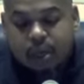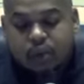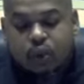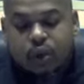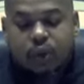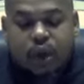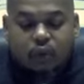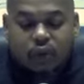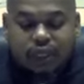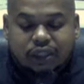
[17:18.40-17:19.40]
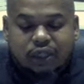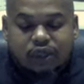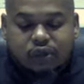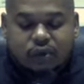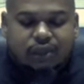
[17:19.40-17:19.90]
what we are willing to
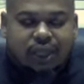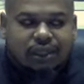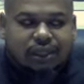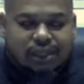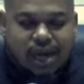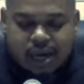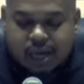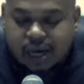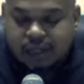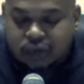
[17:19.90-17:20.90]
use and to dedicate